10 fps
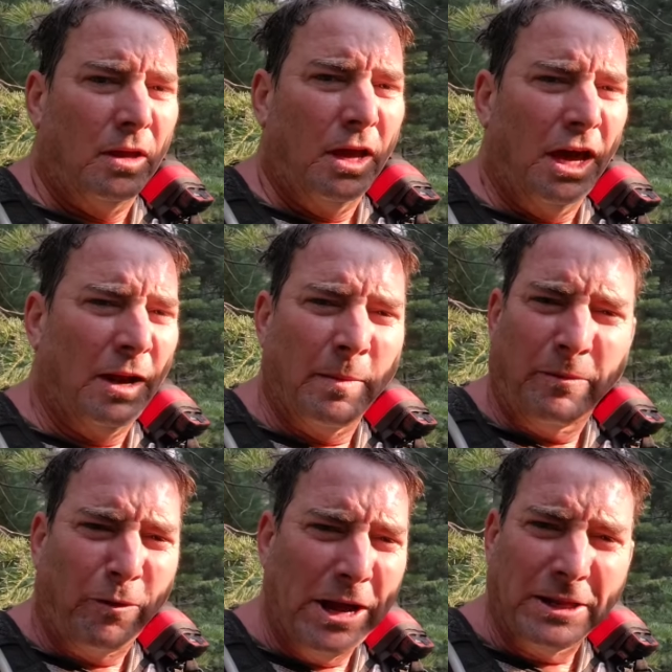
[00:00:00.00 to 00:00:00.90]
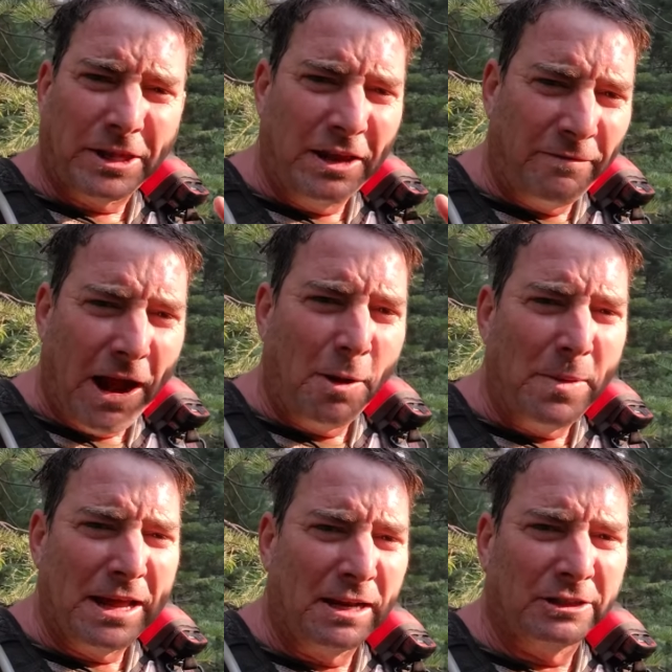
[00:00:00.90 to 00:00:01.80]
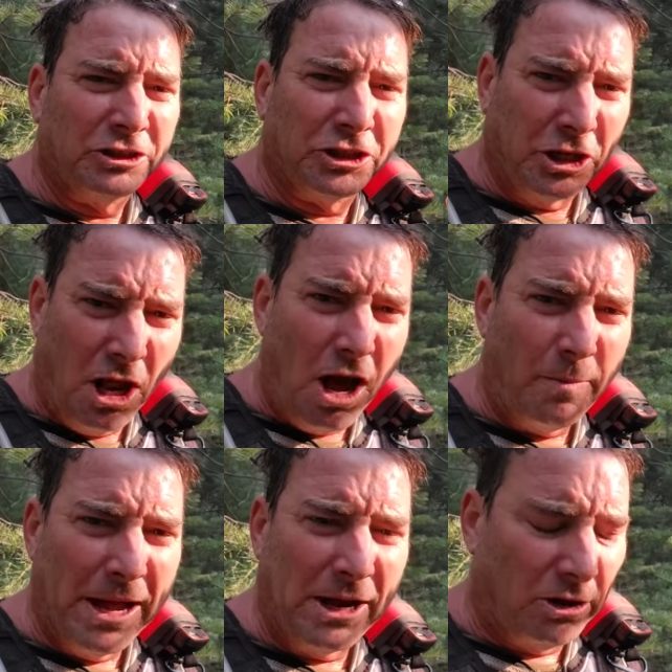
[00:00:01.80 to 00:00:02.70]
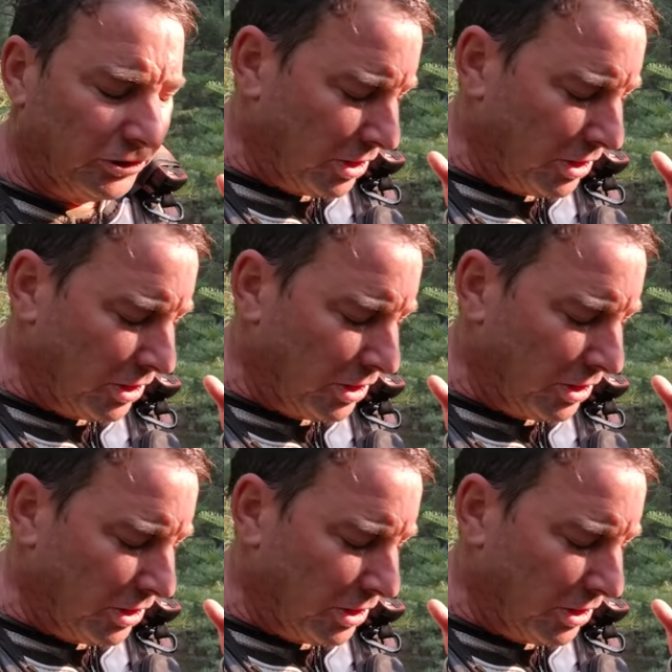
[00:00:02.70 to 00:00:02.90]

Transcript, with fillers: And I'm afraid that the environmentalists and lawmakers